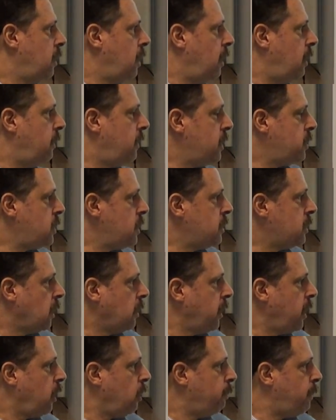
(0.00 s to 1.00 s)
this is a
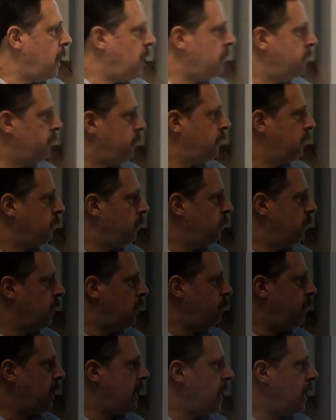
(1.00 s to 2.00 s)
little bit of
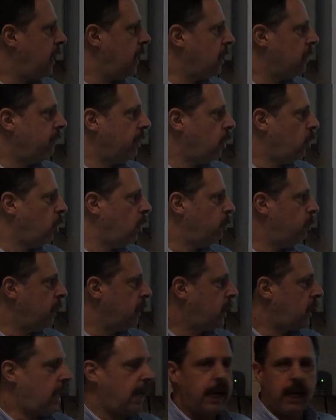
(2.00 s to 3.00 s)
the beginning of an
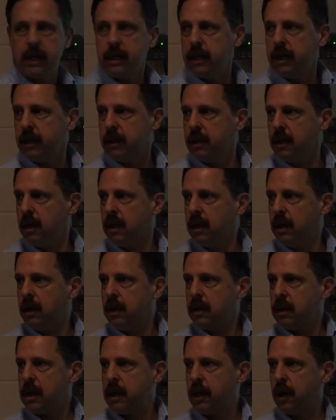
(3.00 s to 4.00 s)
urban canyon
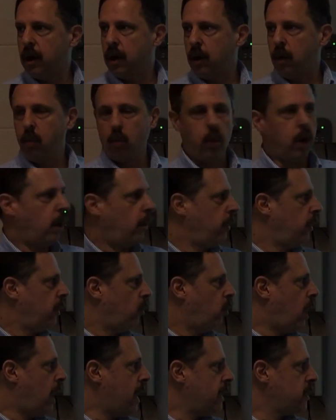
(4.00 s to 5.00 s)
here where the
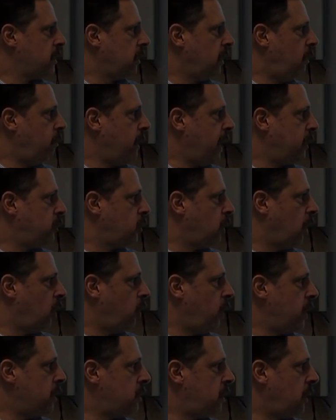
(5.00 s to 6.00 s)
Roslyn
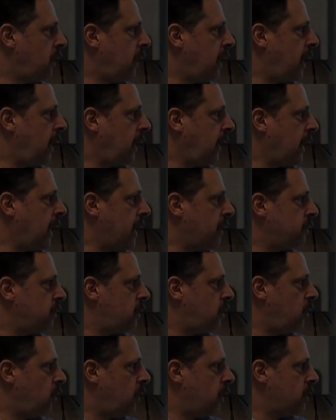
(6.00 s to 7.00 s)
Metro is and getting out
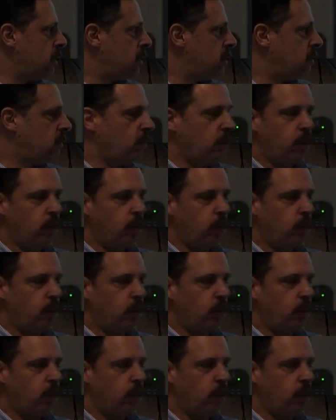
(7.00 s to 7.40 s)
to this,